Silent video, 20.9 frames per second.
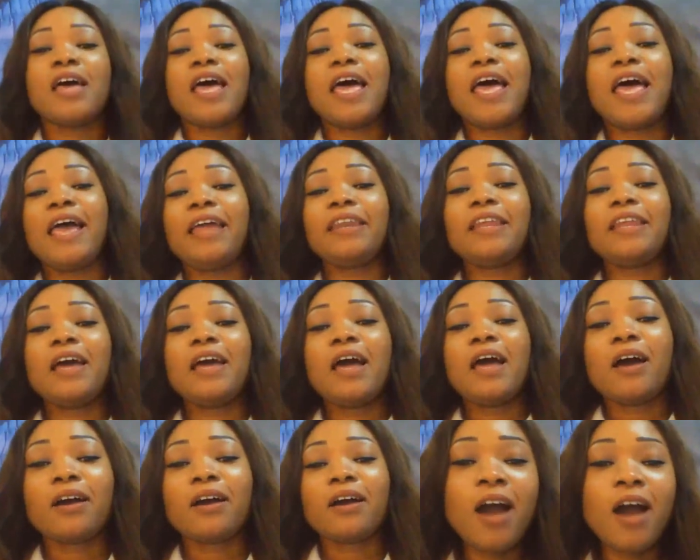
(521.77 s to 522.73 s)
And
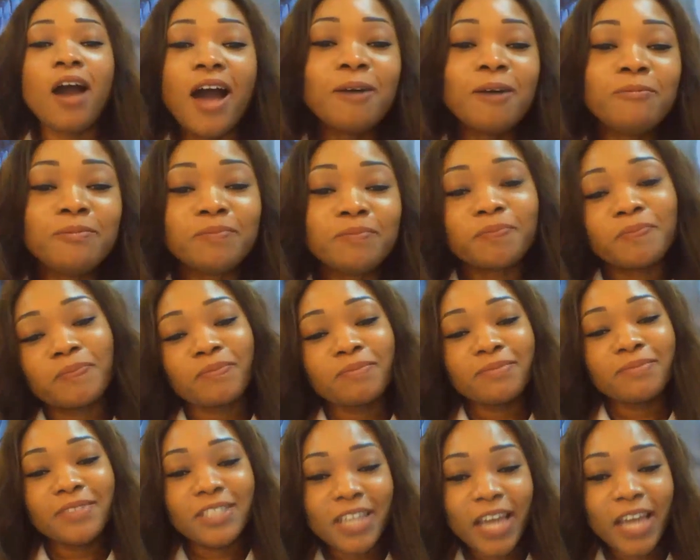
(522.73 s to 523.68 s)
come
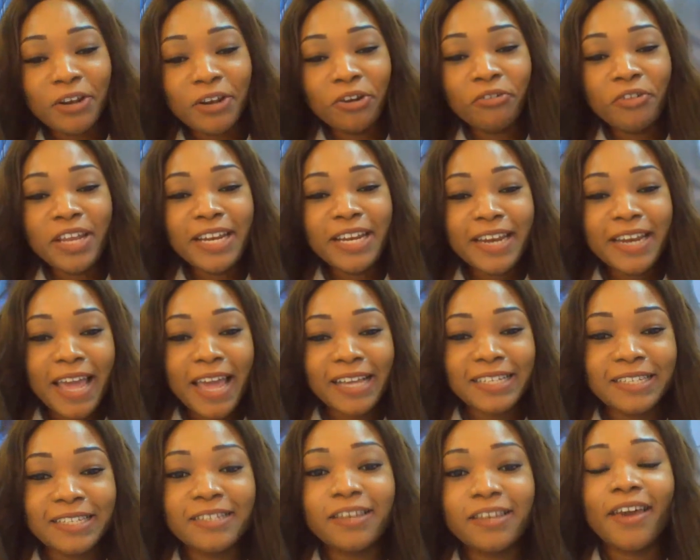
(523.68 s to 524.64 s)
January
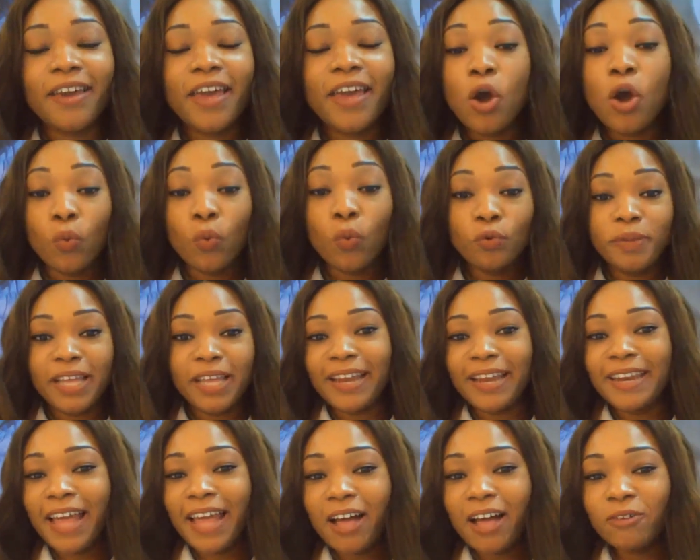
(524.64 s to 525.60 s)
next year, we'll be
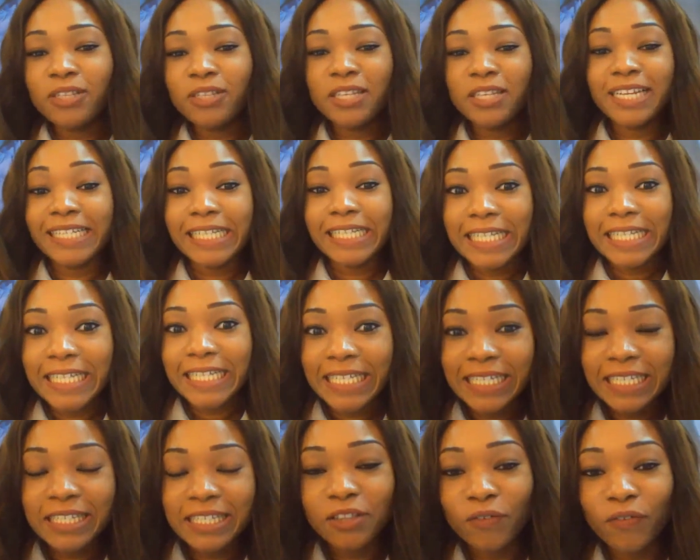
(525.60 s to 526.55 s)
announcing at
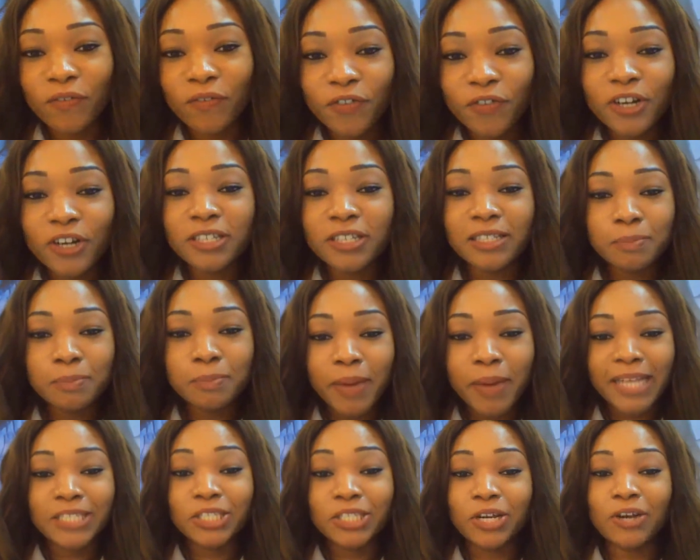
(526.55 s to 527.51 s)
least the first
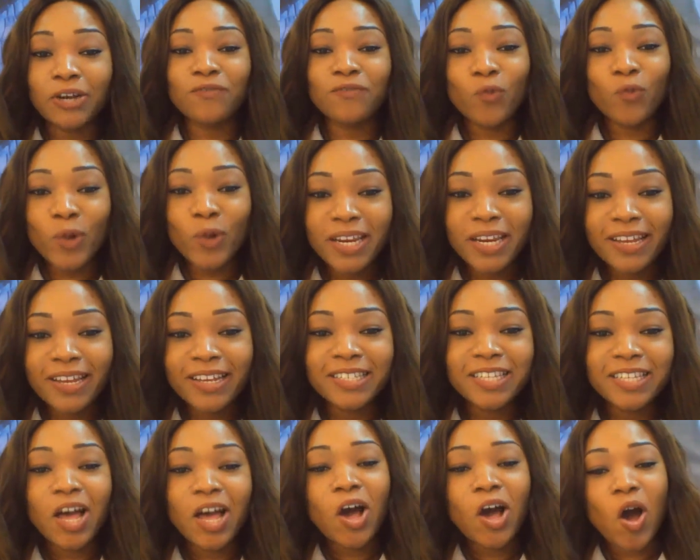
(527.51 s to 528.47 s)
batch of
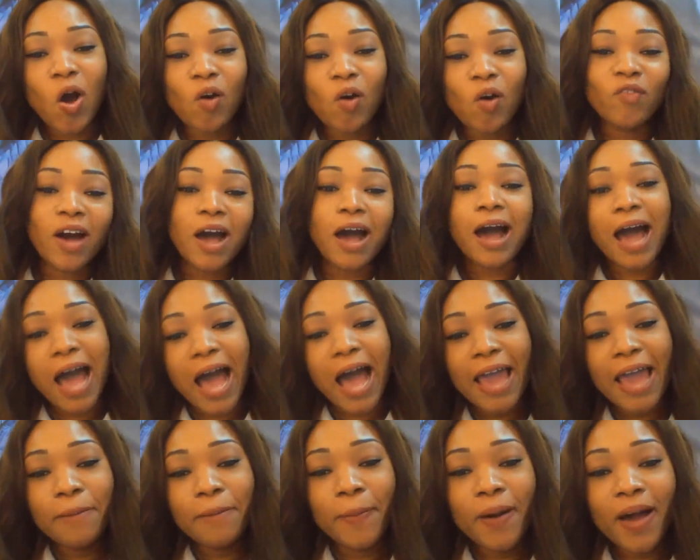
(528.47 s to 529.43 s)
winners of our
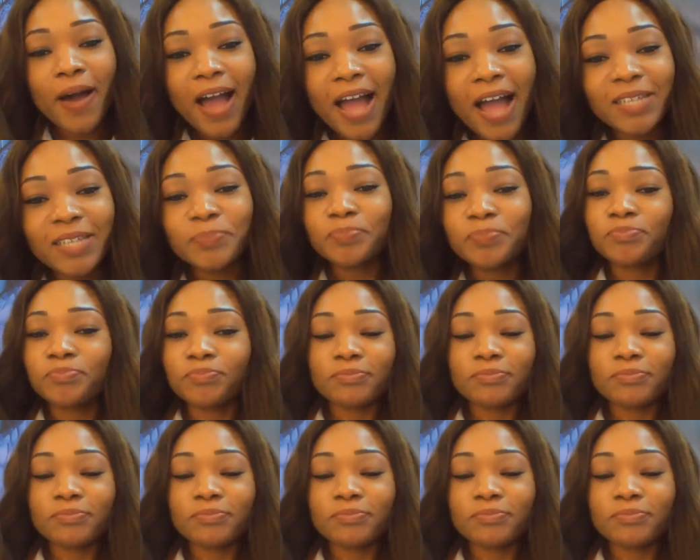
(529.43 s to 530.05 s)
iPad.